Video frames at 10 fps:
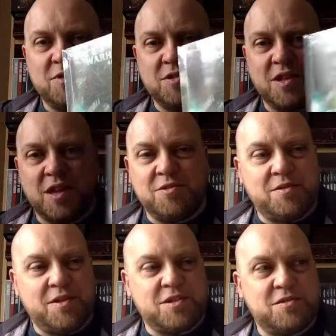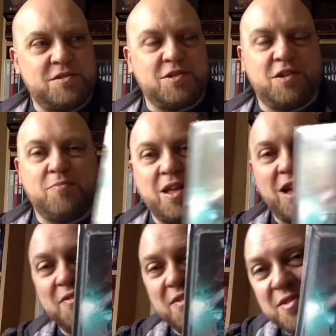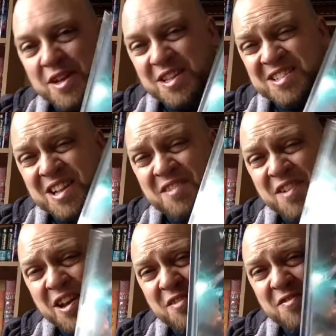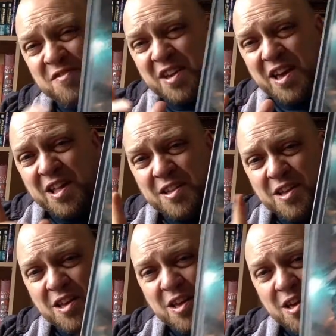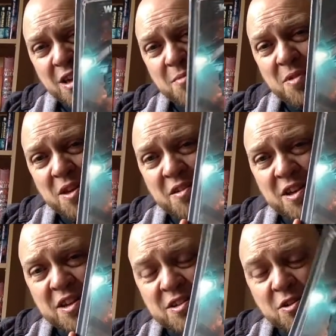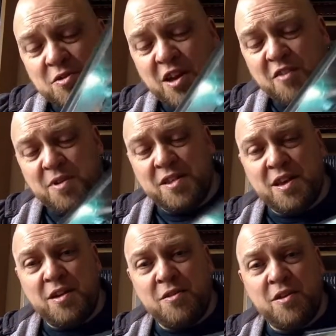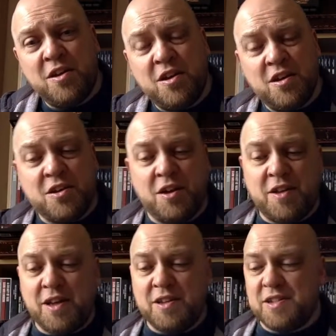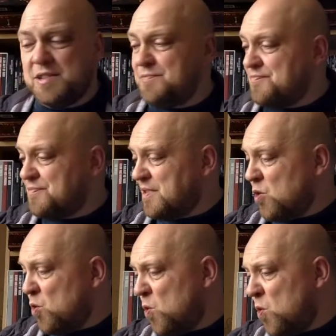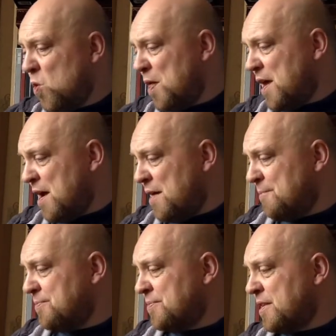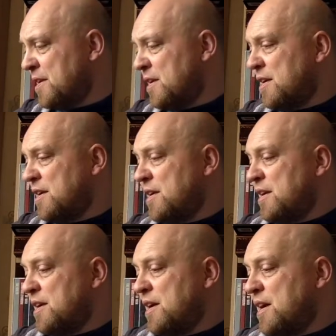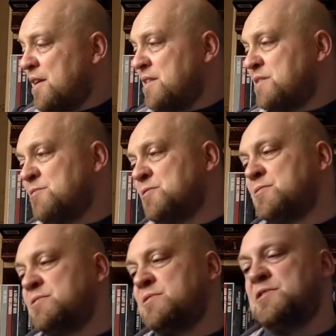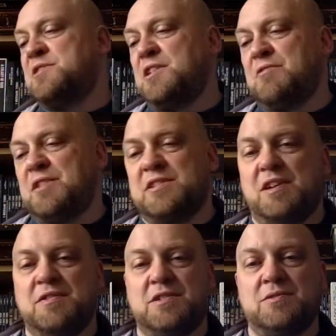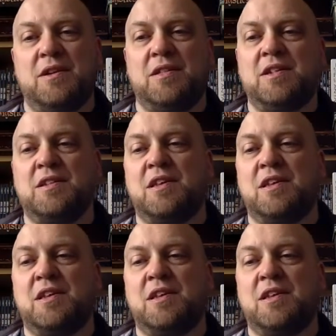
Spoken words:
which is the game shop next door. So I haven't even taken the cellophane off of it yet, but there it is. So I have my Tau Codex all there, and I had some cool scenery stuff as well.